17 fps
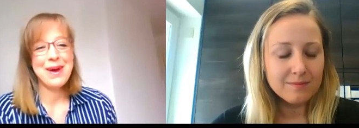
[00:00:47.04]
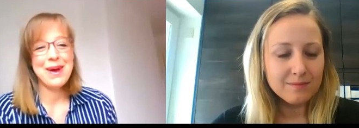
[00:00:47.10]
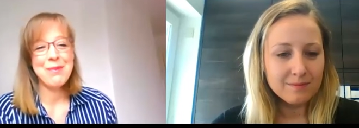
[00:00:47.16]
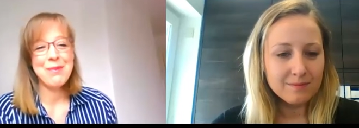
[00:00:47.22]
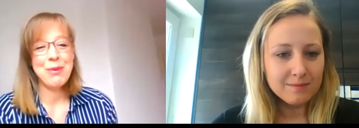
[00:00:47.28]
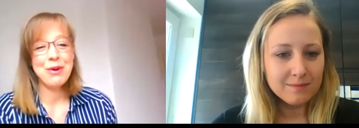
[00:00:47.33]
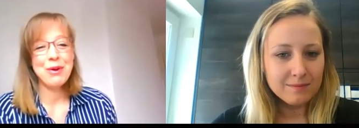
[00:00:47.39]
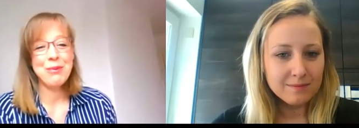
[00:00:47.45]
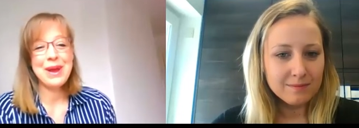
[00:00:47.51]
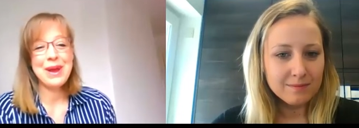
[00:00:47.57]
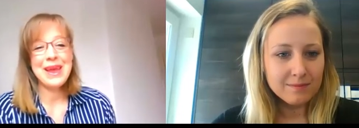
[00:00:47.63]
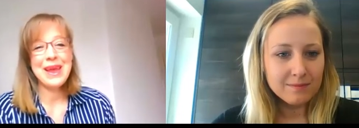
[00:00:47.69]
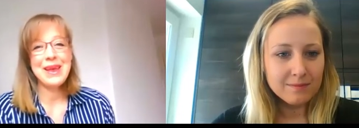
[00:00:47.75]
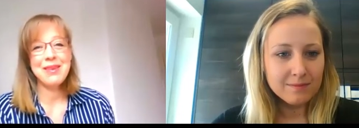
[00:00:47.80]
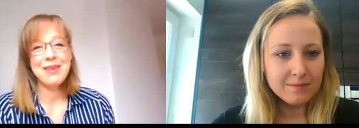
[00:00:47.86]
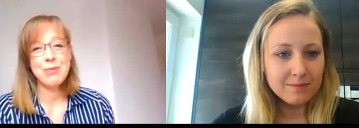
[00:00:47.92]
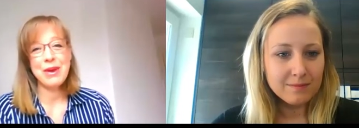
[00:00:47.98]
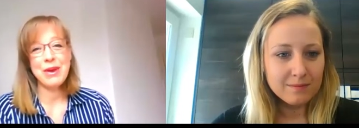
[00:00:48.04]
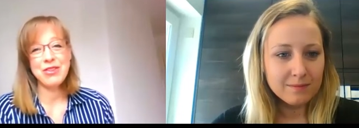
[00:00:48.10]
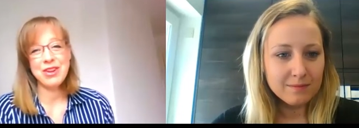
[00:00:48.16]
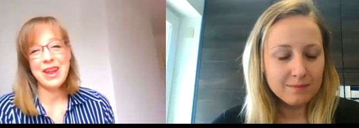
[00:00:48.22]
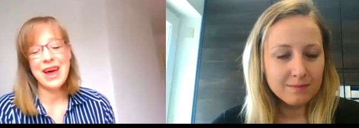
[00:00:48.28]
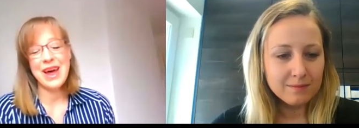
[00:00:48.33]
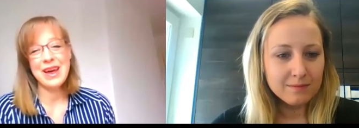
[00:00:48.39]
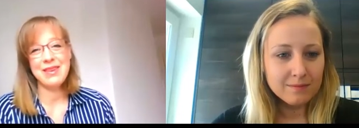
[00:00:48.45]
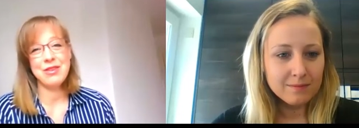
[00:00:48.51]
Speaker 1: but we
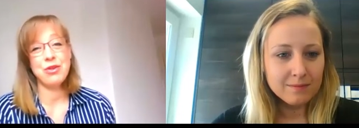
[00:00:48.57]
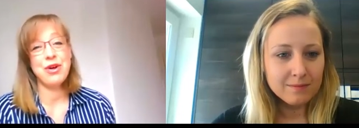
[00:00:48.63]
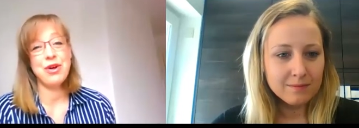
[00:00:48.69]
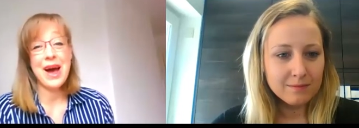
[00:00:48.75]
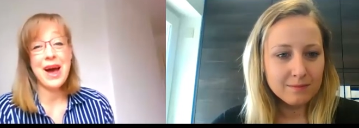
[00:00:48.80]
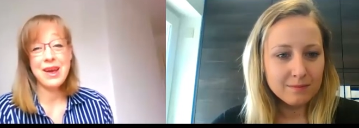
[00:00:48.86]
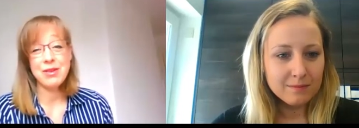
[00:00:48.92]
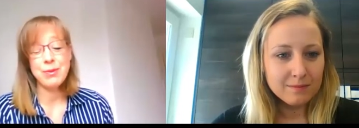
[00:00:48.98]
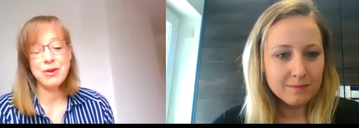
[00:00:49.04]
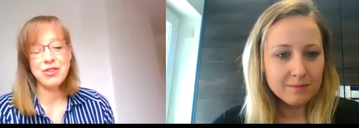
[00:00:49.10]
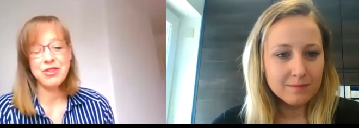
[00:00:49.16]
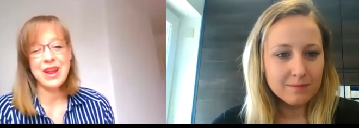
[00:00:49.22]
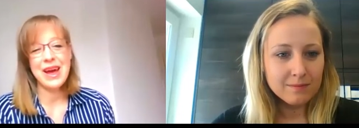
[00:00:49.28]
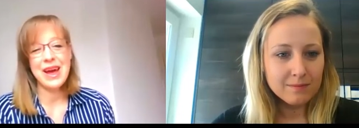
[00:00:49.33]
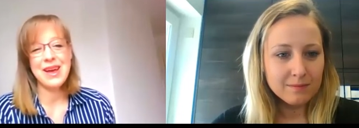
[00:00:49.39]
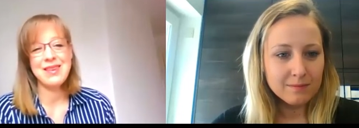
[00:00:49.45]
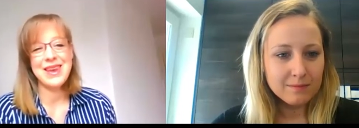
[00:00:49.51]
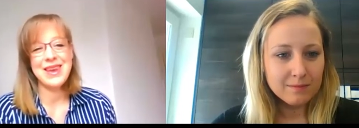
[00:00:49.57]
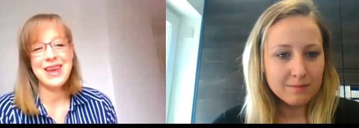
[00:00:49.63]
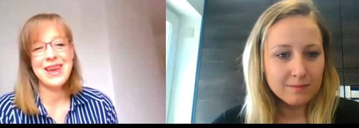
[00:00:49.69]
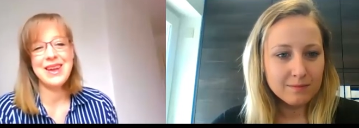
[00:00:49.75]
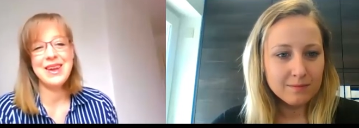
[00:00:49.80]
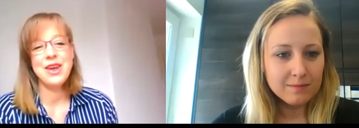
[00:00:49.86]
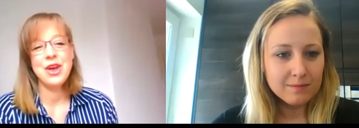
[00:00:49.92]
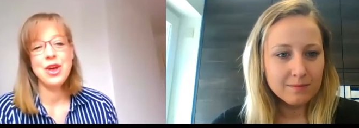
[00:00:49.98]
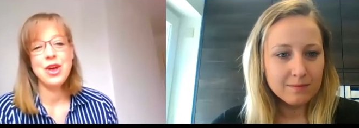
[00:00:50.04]
specialise, or I specialise in
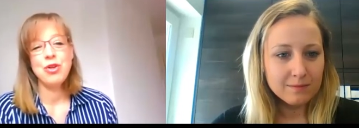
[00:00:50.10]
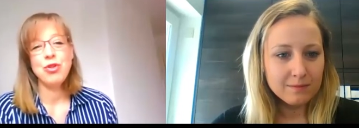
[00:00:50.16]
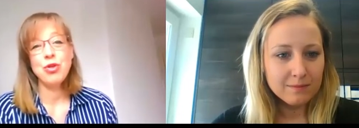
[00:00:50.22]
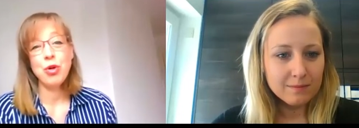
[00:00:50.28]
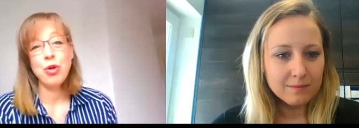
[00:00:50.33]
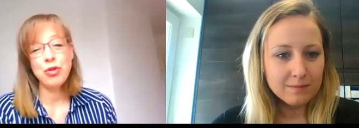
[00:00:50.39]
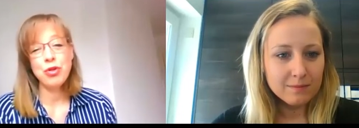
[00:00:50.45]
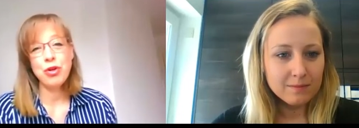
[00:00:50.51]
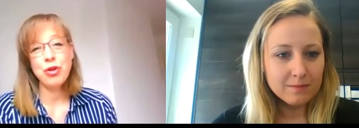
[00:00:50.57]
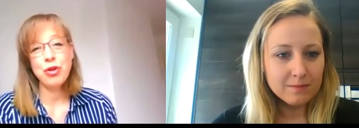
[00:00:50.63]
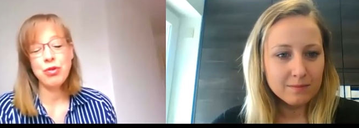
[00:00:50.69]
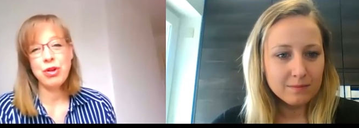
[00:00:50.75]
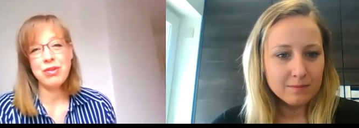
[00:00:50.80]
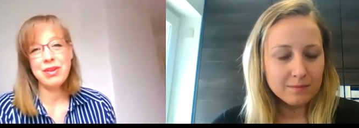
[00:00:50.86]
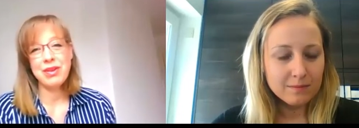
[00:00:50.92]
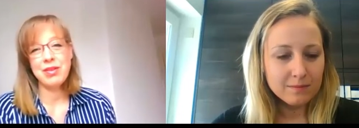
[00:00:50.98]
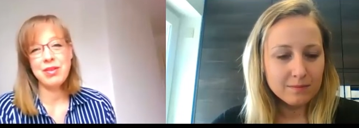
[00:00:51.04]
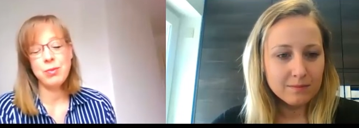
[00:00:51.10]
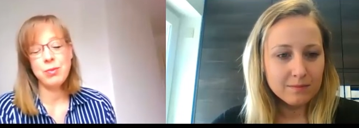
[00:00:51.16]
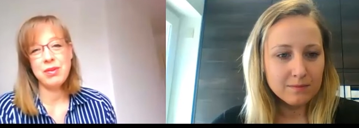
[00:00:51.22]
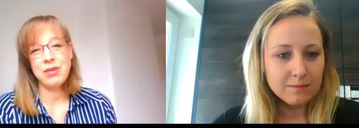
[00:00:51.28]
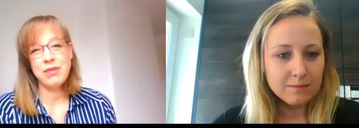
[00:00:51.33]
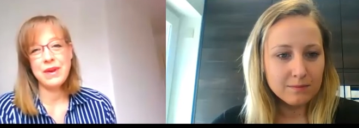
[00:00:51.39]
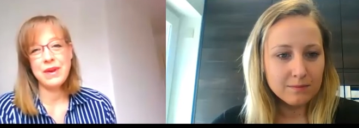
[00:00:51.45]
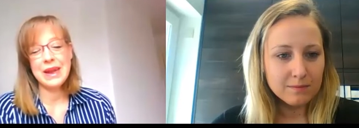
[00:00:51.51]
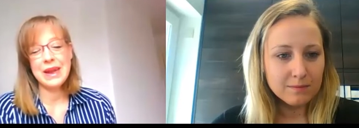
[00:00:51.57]
tours and cruises
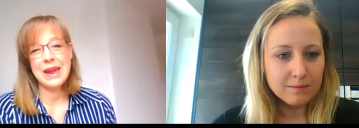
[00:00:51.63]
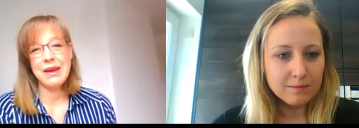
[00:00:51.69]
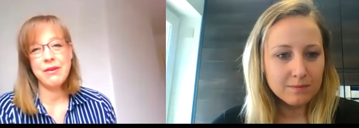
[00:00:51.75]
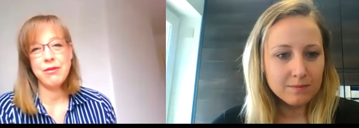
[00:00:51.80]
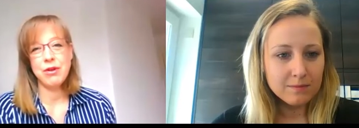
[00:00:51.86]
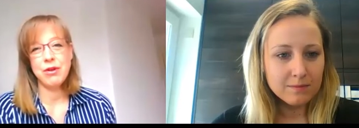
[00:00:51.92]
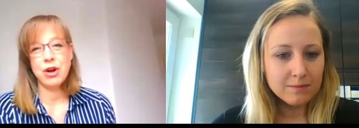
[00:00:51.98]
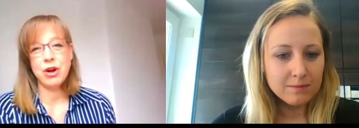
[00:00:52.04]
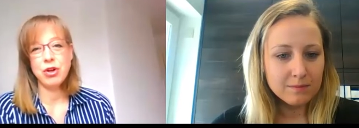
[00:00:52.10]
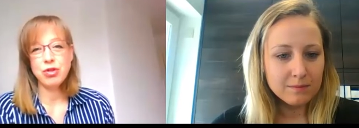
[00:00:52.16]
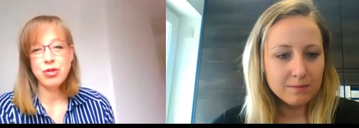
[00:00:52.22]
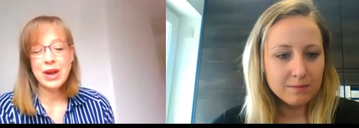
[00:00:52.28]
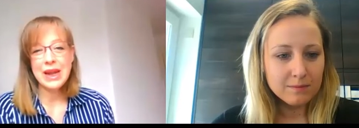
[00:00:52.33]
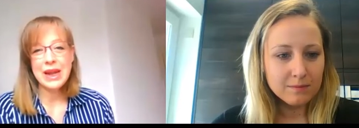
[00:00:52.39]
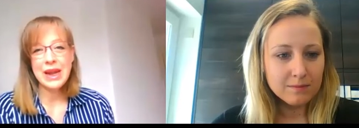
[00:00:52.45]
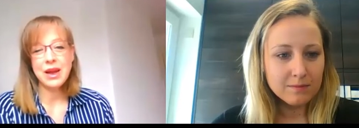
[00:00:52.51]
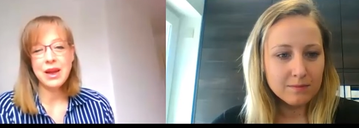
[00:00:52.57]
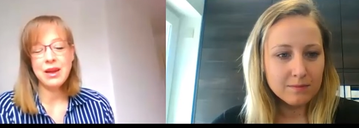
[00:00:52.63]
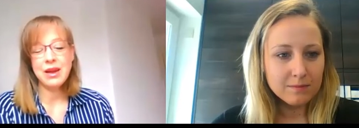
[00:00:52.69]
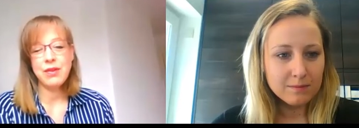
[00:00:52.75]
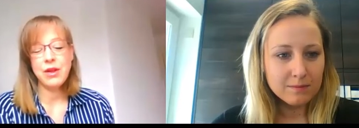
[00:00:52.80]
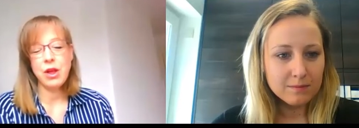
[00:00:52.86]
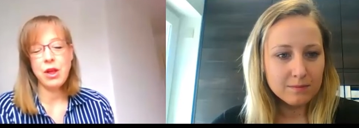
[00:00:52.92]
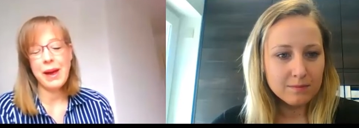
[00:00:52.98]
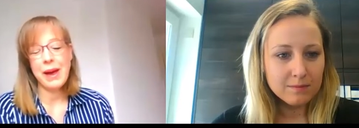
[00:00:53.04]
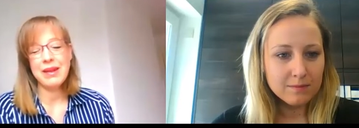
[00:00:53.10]
specifically for Australia, the
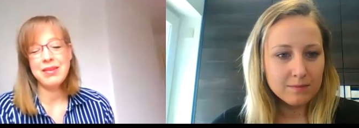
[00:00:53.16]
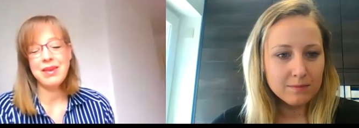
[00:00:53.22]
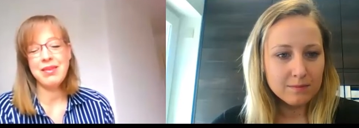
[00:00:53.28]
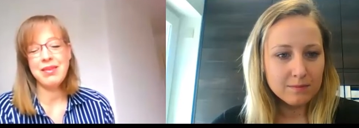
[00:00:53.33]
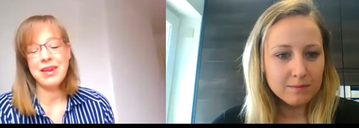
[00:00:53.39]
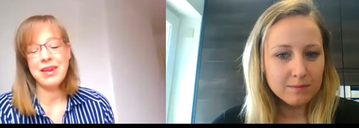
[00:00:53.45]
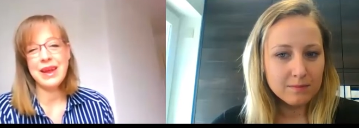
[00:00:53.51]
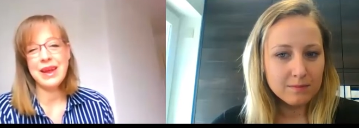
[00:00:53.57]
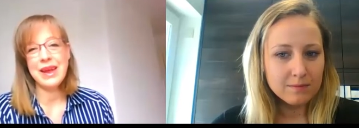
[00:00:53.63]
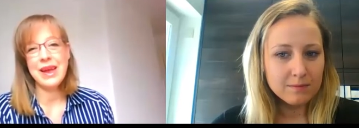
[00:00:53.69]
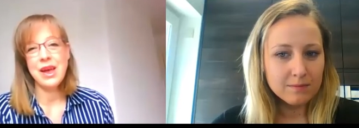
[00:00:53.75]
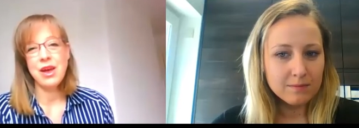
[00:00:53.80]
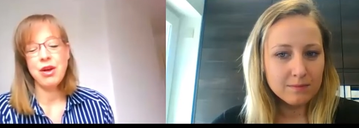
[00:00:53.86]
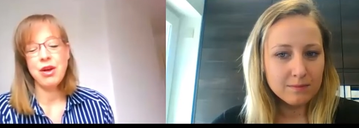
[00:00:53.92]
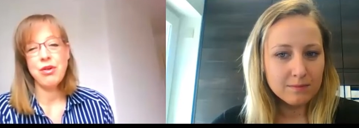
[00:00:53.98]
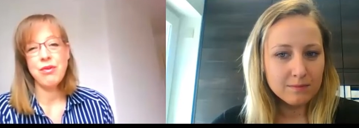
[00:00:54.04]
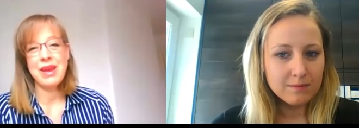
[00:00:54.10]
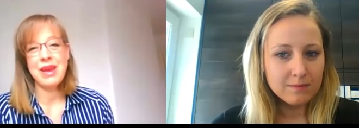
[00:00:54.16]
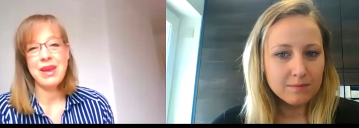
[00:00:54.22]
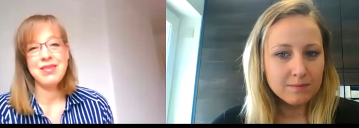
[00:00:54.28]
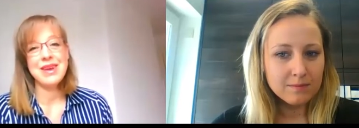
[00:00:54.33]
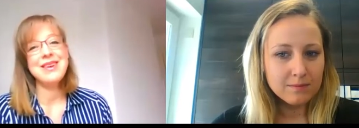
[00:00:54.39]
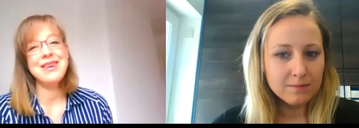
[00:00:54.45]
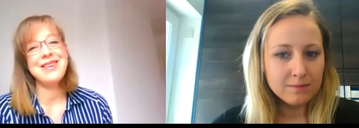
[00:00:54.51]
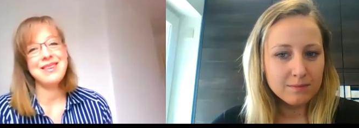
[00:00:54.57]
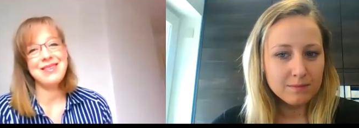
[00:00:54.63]
U S, Italy, Greece and
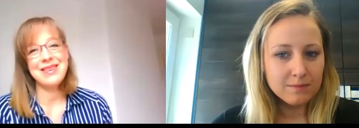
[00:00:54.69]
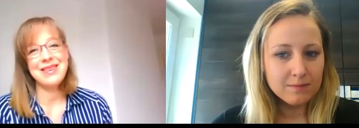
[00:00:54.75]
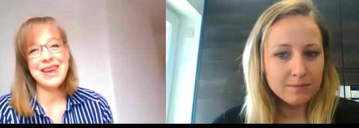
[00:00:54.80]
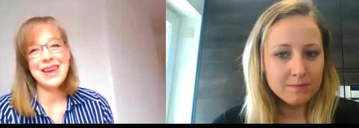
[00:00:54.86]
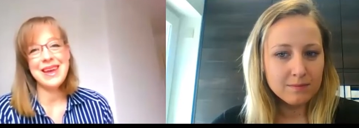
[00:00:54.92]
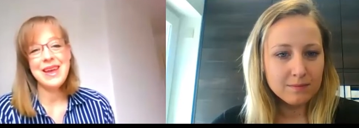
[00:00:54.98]
Disney.